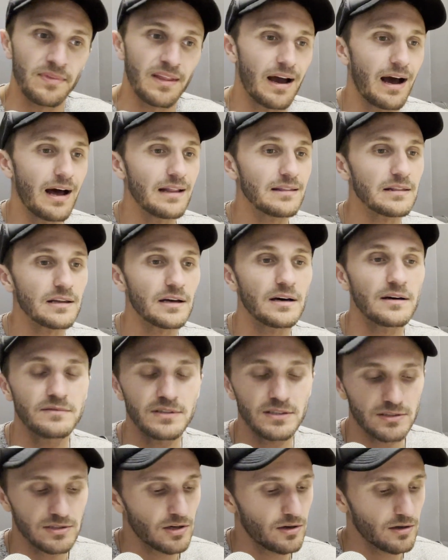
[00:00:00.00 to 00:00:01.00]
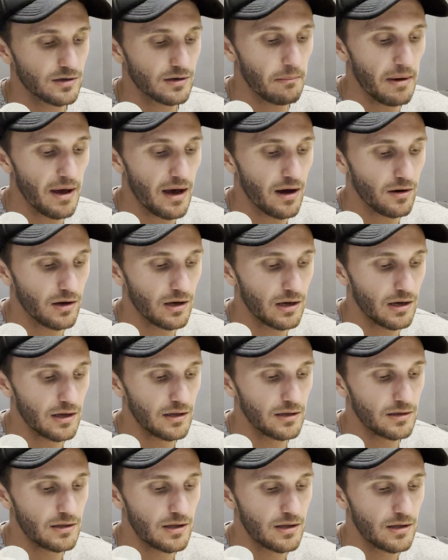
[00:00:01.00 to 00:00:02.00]
I love to talk
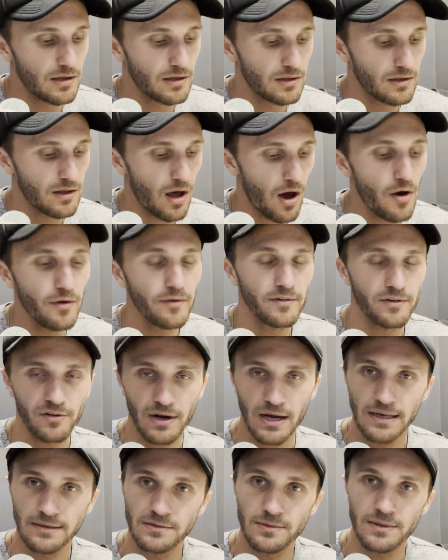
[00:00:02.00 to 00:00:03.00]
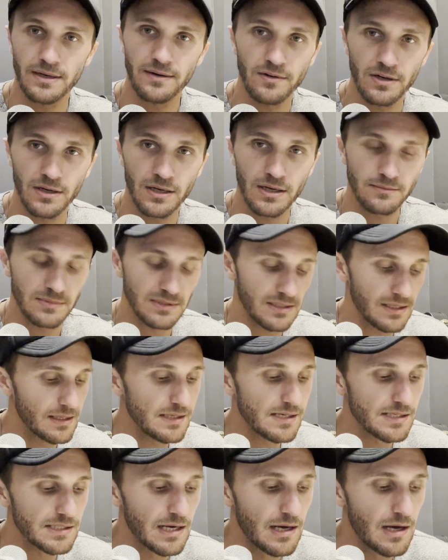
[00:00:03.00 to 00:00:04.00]
about overdrives whenever it comes to
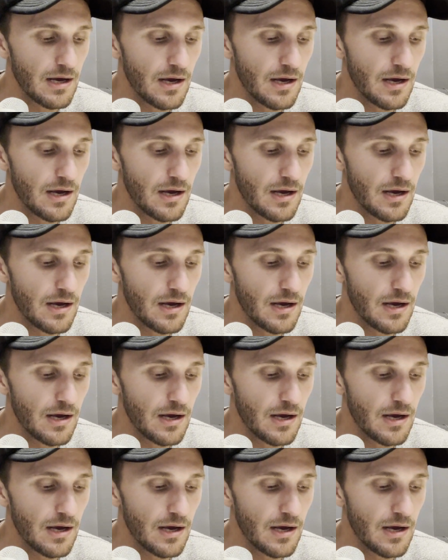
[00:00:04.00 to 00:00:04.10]
this.